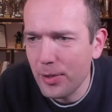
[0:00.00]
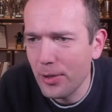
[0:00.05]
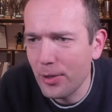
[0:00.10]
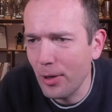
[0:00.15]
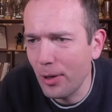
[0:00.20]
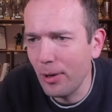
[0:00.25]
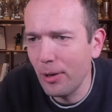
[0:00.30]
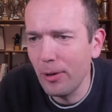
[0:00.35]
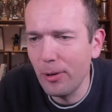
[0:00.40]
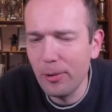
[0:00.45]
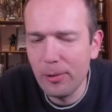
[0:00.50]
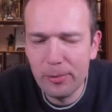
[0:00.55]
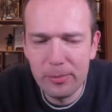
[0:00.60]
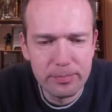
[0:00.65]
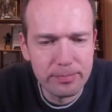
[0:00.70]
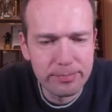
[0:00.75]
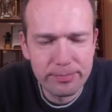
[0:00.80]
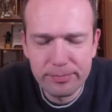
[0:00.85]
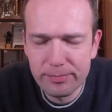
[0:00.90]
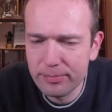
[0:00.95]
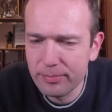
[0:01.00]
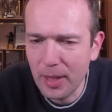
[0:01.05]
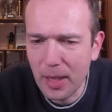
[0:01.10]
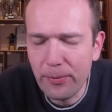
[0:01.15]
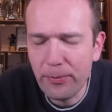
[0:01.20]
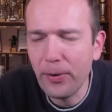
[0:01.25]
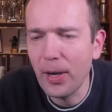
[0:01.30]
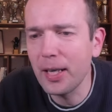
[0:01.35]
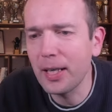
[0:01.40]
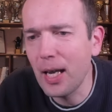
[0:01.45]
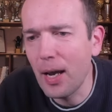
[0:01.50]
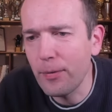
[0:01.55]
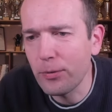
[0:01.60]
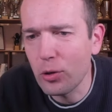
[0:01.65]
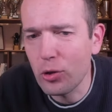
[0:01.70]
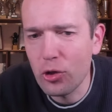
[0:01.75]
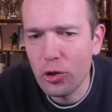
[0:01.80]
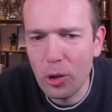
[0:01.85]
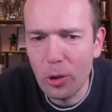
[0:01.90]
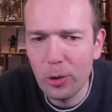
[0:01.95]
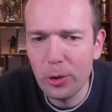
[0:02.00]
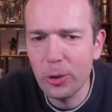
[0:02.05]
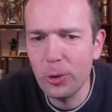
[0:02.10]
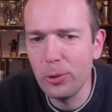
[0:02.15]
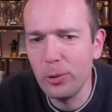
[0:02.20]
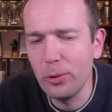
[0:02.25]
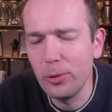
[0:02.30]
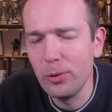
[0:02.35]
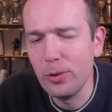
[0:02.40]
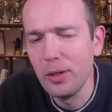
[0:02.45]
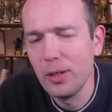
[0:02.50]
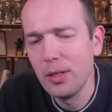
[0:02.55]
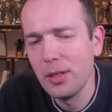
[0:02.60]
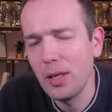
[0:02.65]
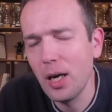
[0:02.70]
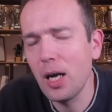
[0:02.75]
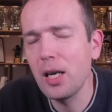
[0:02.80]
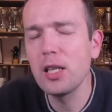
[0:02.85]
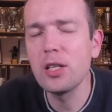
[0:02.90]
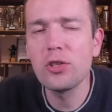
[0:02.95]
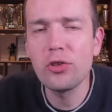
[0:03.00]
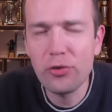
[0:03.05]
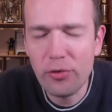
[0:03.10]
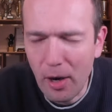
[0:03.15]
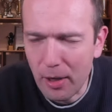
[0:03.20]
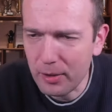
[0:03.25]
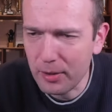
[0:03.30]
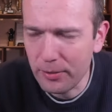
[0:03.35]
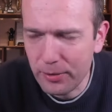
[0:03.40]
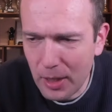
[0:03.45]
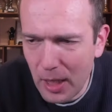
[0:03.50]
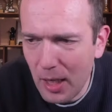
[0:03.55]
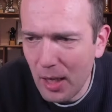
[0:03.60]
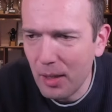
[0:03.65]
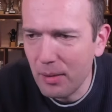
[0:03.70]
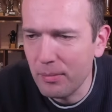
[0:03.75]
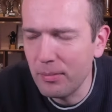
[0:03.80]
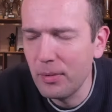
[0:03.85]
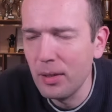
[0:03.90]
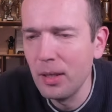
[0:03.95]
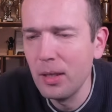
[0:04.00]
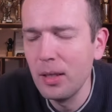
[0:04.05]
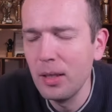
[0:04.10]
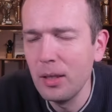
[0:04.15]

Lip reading: So if I have to show you an instructive game,